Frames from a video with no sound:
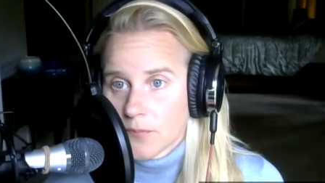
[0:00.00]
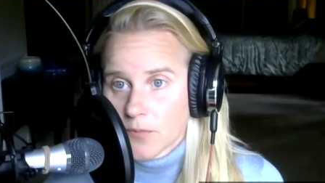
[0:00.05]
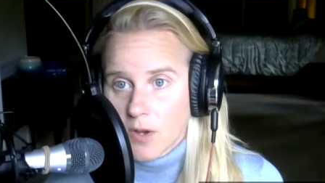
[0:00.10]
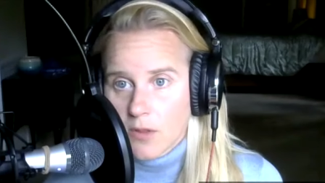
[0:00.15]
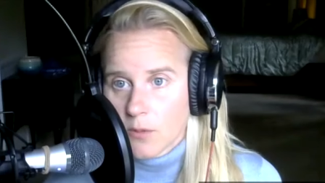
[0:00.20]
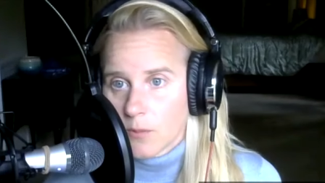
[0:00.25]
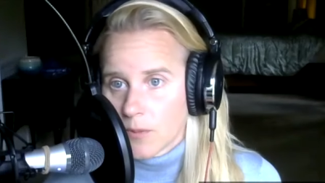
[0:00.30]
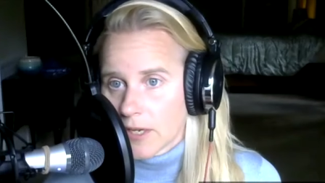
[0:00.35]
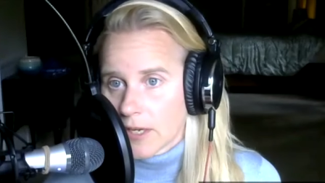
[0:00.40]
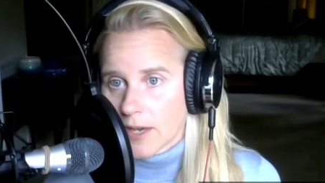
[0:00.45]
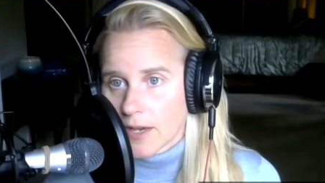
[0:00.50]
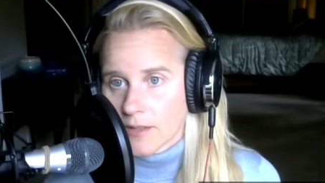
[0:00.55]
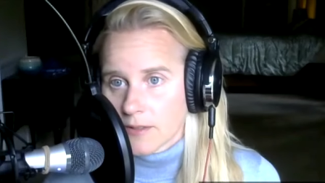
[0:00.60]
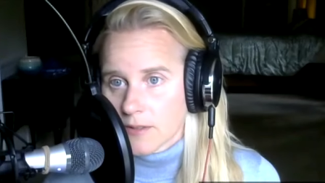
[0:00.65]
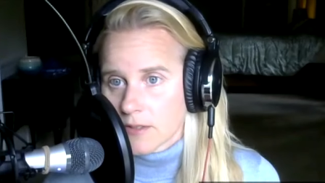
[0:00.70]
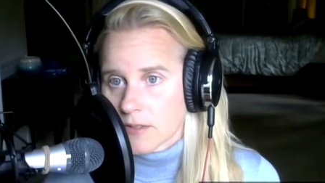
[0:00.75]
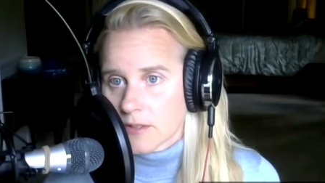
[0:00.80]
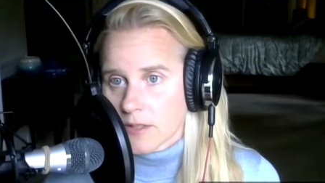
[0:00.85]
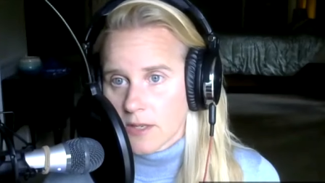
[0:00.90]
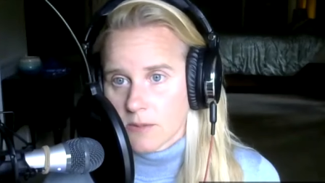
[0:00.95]
on yes. the
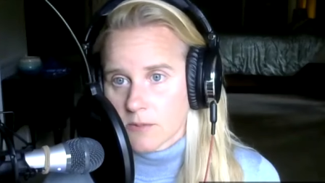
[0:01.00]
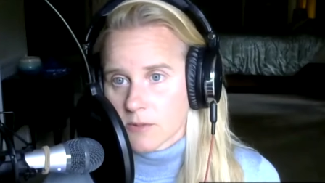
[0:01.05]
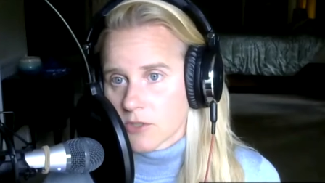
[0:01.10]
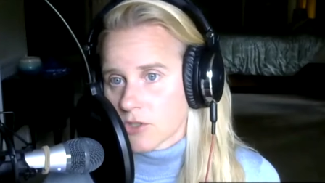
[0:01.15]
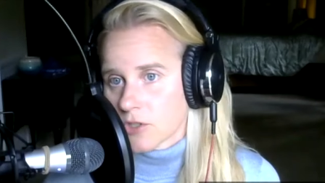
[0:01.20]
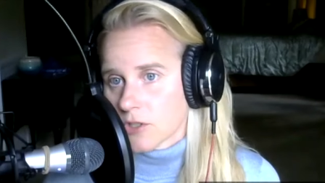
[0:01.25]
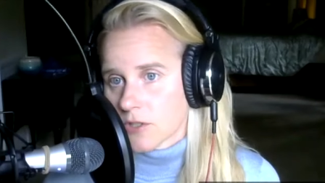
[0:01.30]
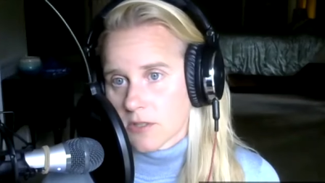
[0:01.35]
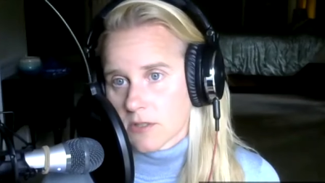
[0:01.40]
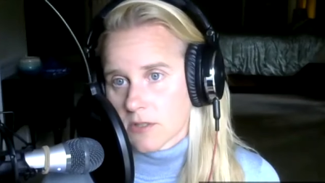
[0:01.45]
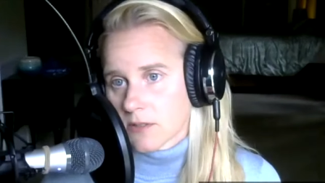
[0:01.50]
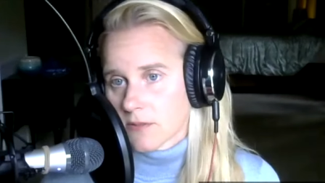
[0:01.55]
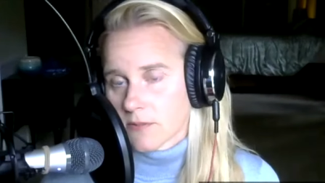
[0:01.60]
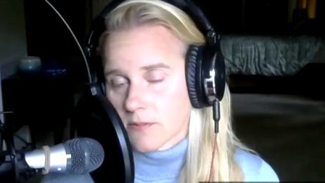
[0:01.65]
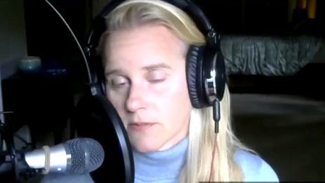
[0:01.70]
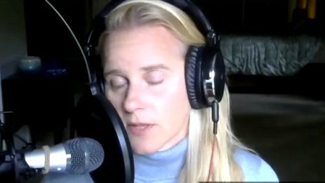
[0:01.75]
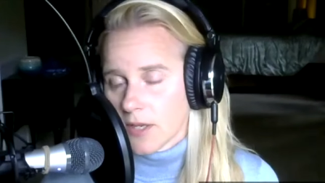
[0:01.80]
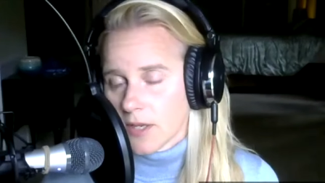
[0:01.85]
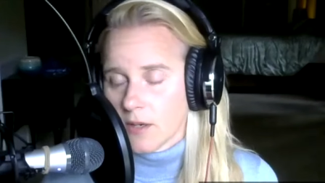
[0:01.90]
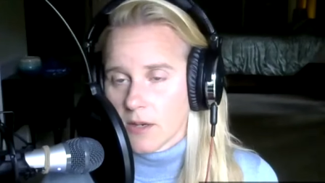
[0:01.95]
weekends. It was just,
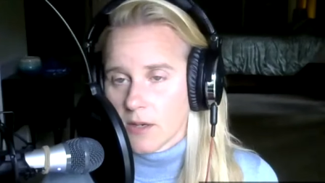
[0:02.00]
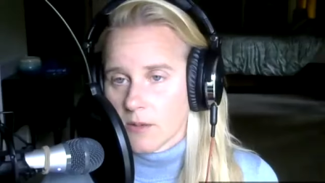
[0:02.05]
it,